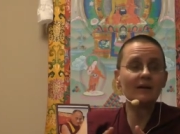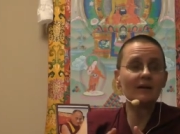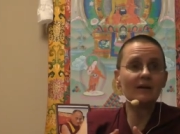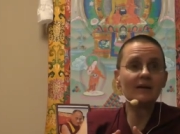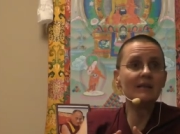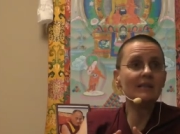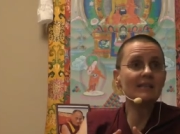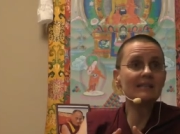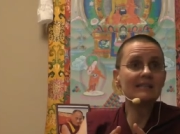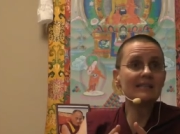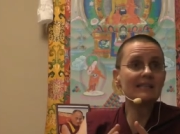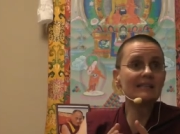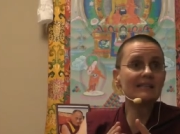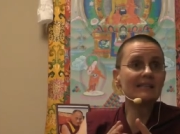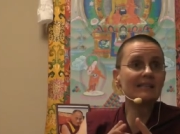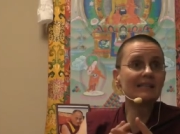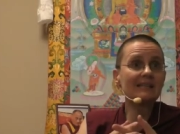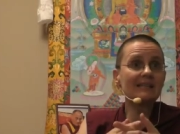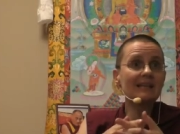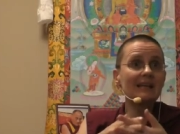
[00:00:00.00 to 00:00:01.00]
In a sense,
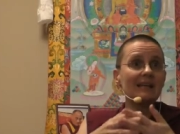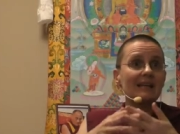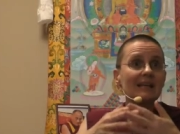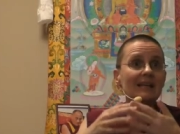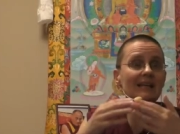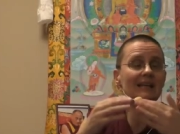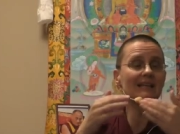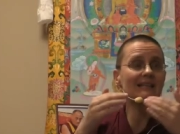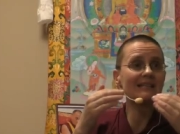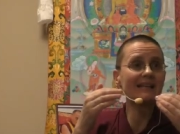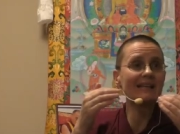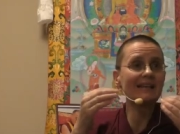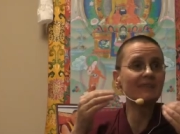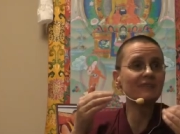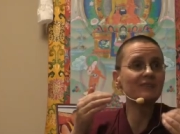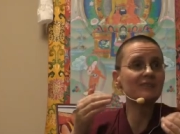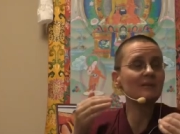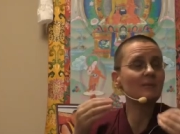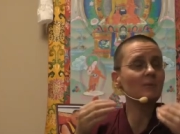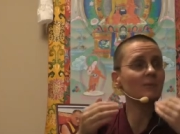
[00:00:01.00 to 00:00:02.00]
like, it's like if
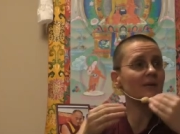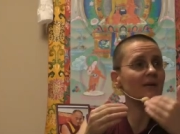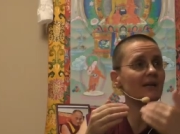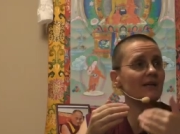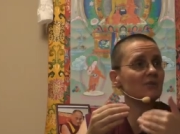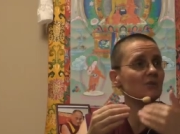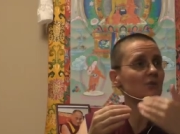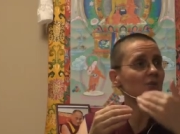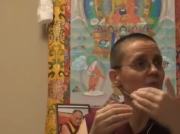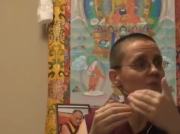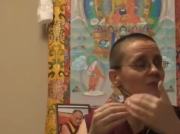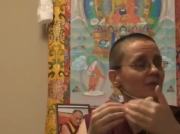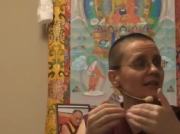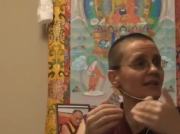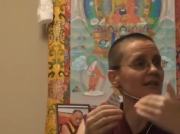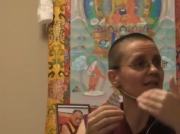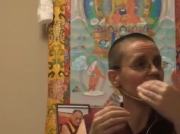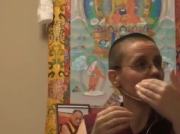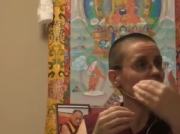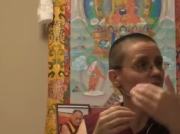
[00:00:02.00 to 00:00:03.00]
someone has
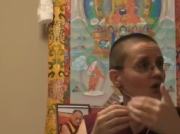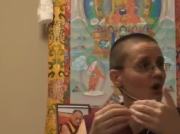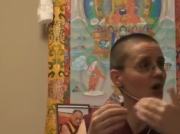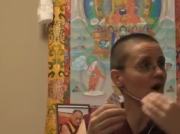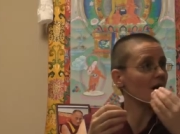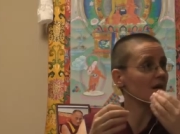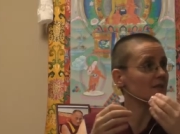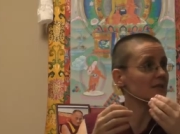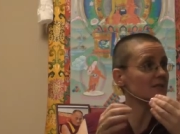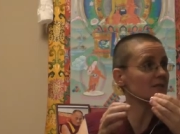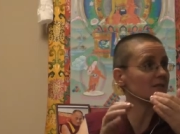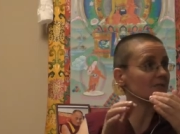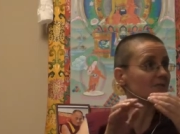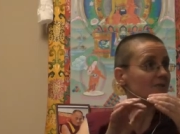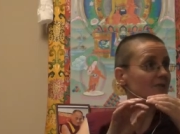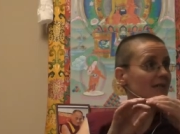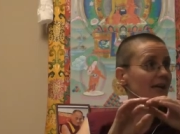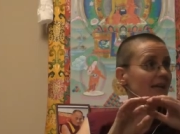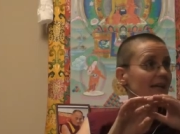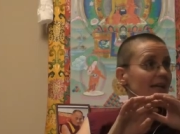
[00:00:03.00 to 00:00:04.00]
created the causes for
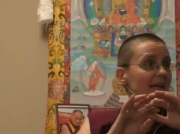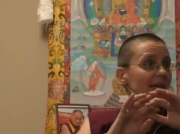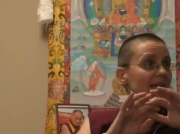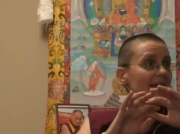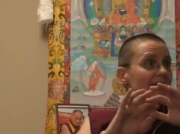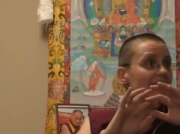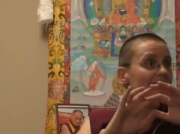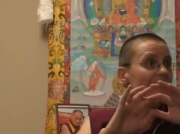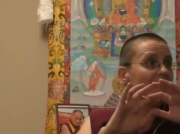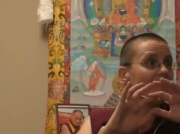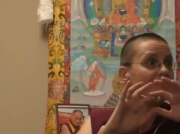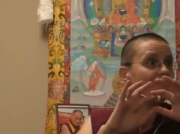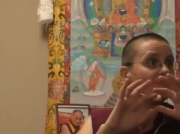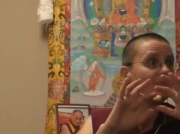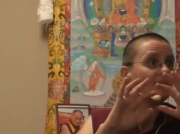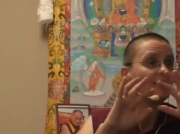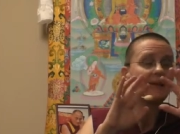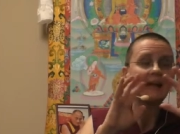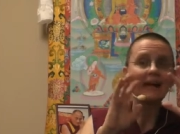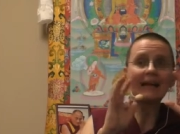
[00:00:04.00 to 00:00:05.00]
that,
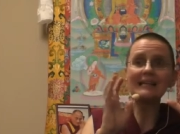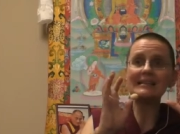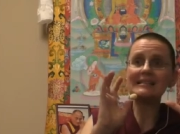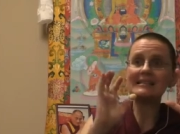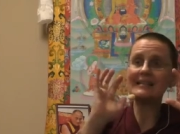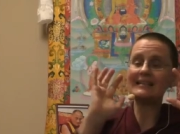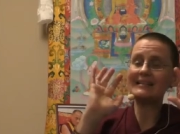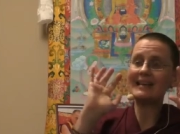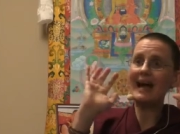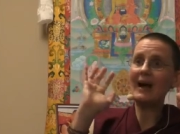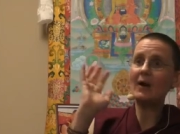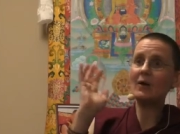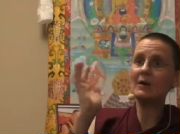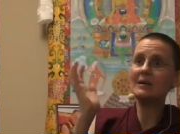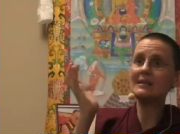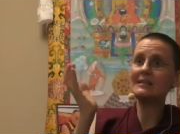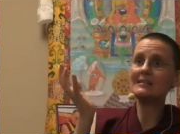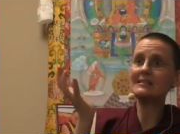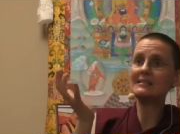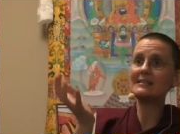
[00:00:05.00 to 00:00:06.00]
like I said, our
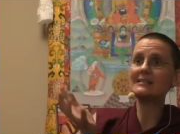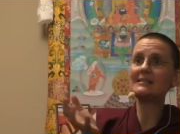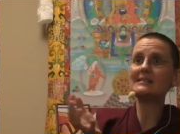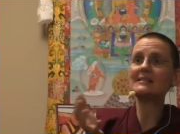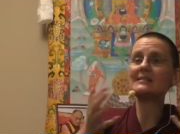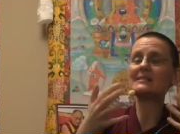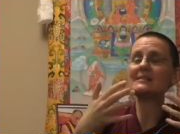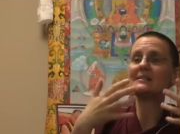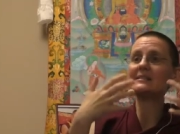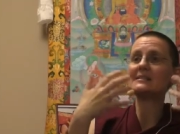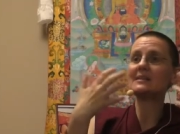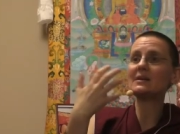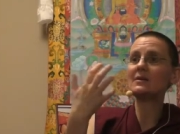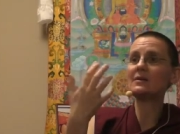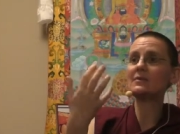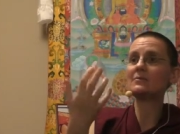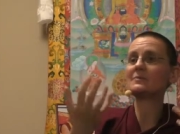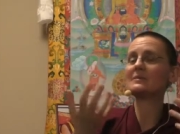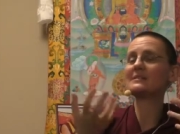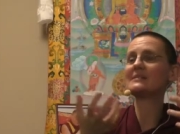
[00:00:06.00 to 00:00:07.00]
existences are
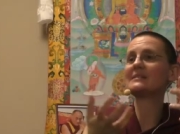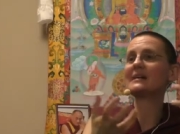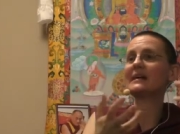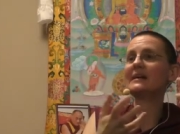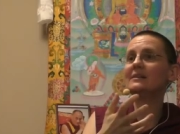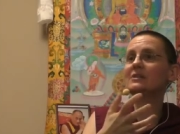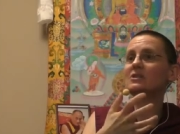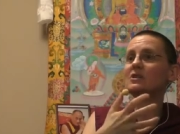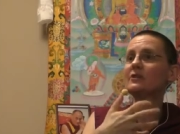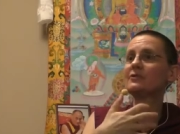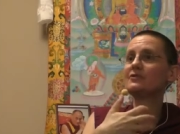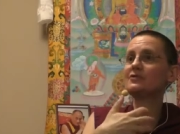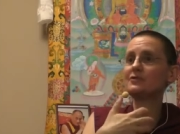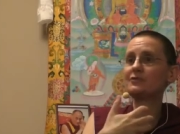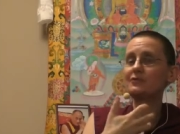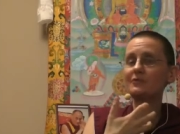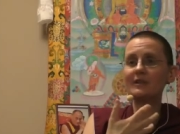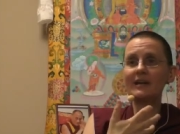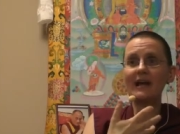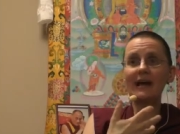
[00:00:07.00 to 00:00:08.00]
the result of
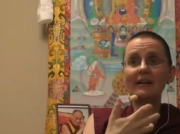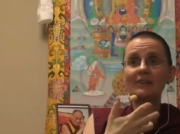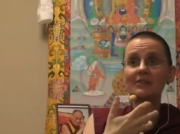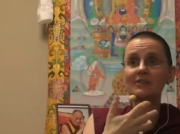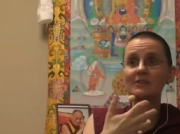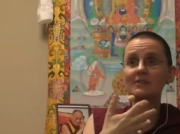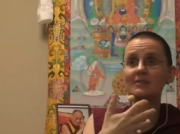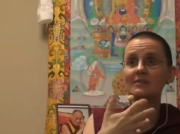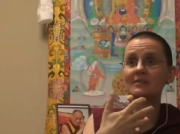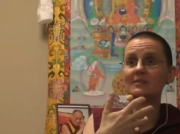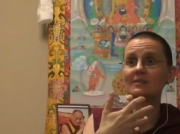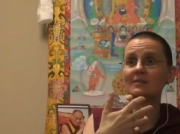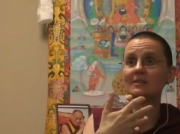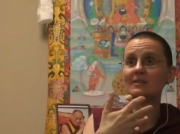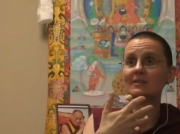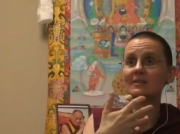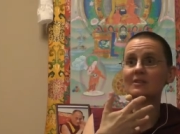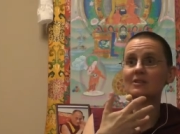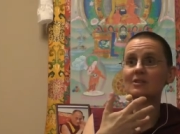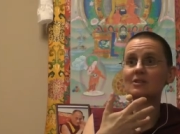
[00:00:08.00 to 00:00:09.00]
different actions.
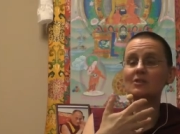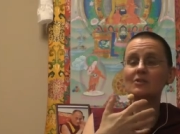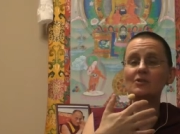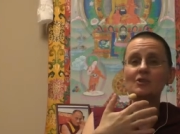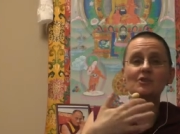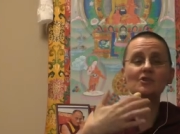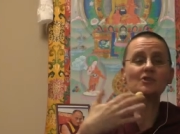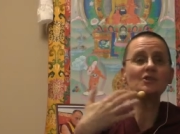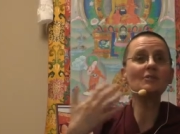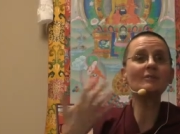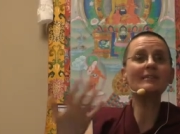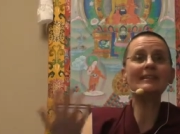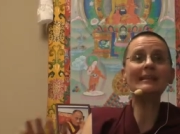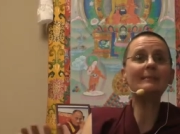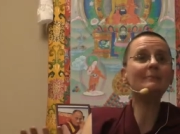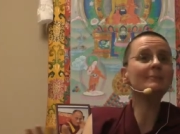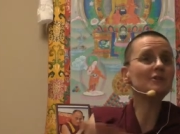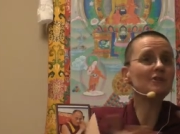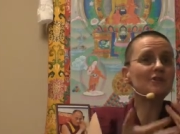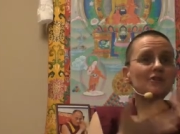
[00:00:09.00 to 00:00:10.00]
So there's no
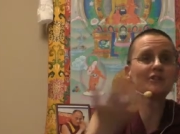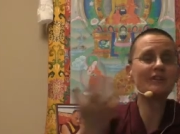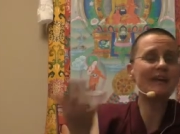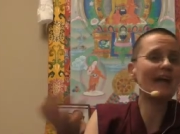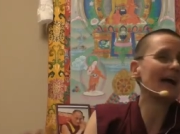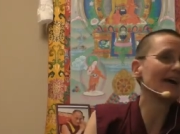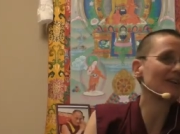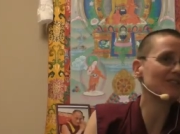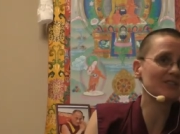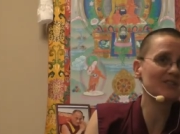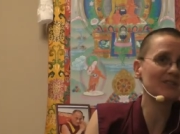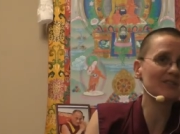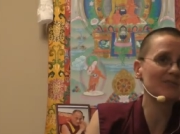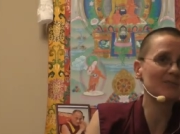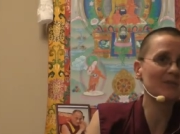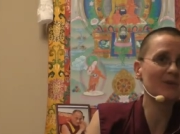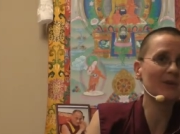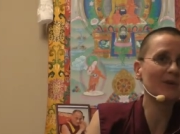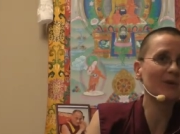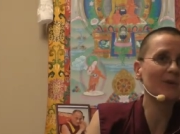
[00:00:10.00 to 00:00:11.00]
limit to the actions
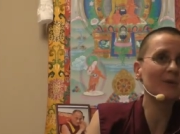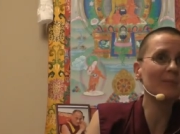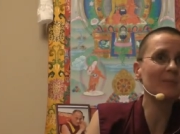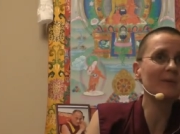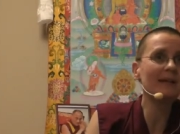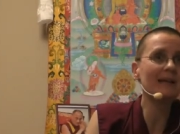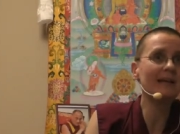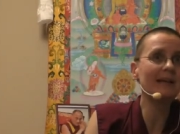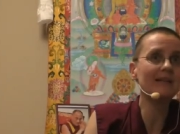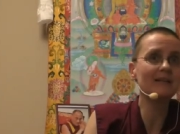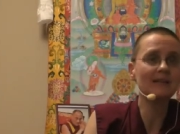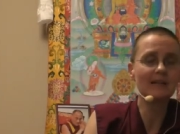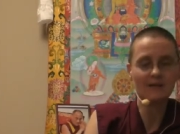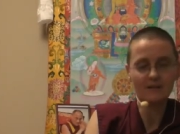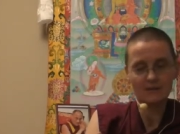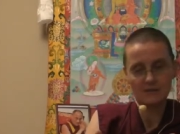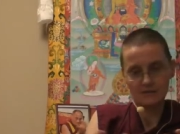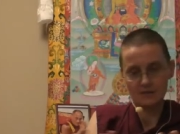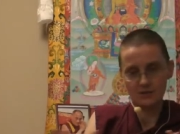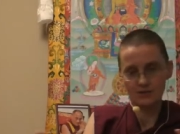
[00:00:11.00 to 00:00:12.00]
we accumulate.
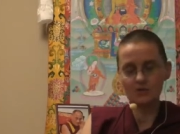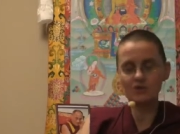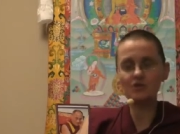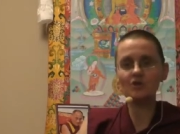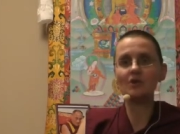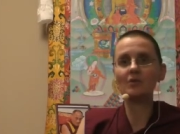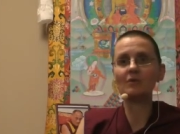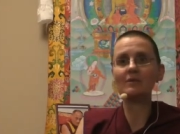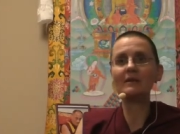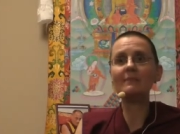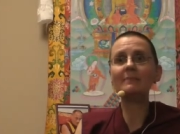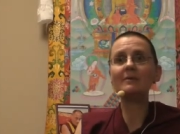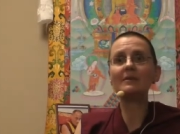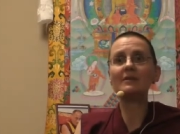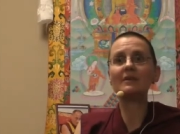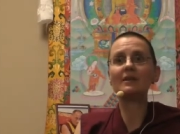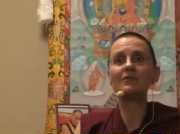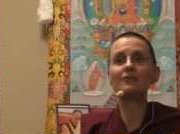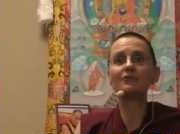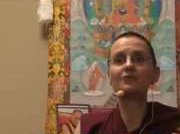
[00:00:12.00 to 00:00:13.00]
There's no
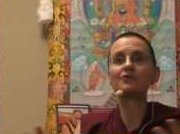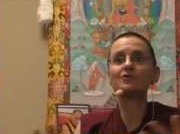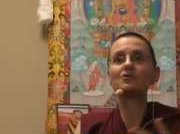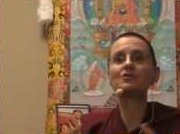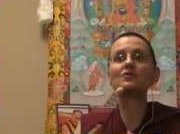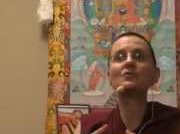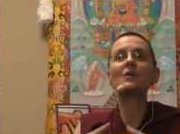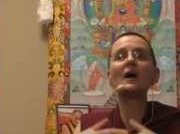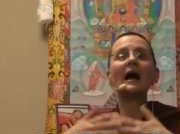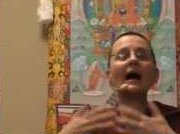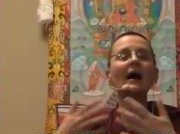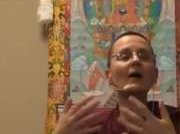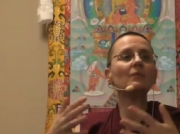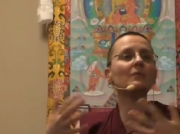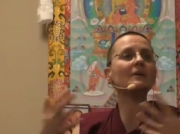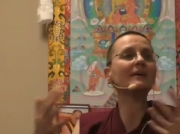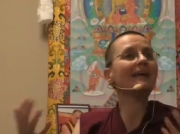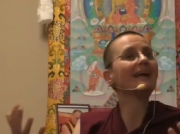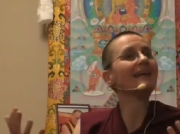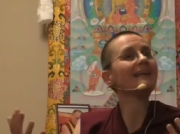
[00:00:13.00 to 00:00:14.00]
limit, therefore, to how
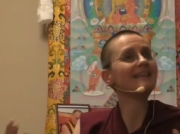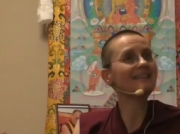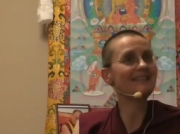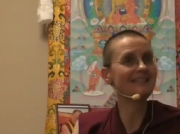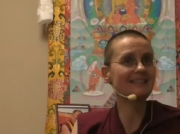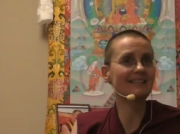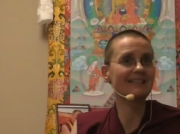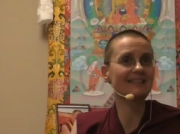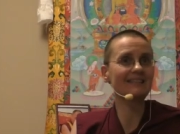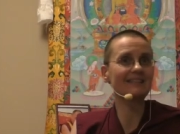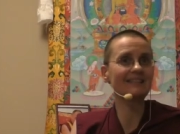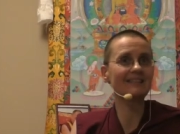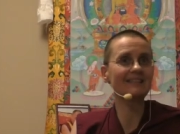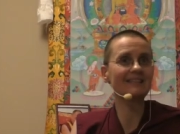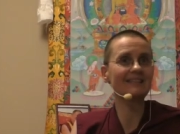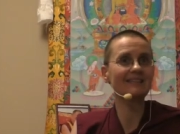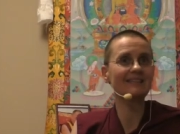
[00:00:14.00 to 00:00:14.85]
we can exist.